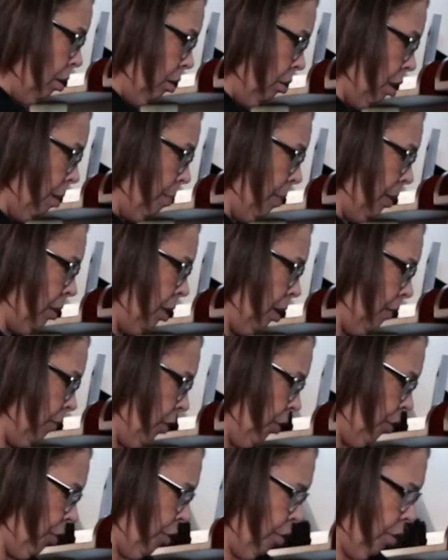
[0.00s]
Let me see if
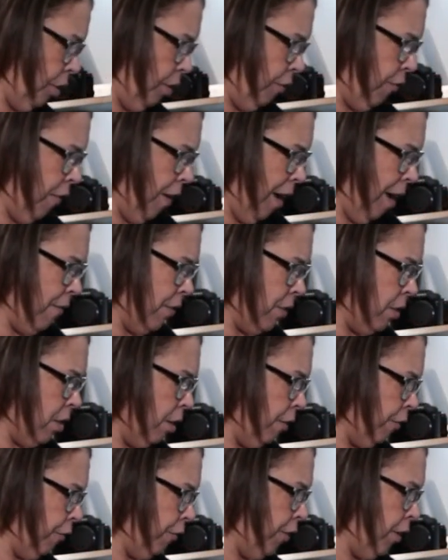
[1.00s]
the 35 is
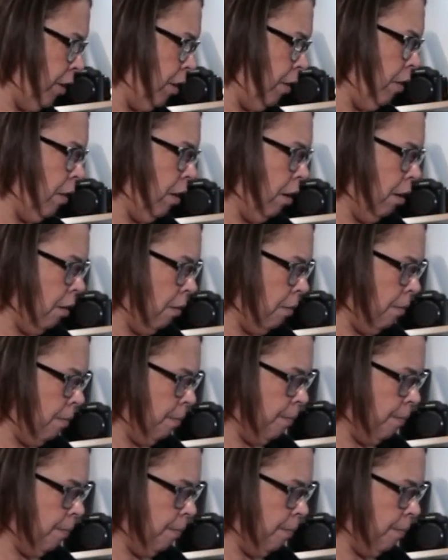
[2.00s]
going to fit in there.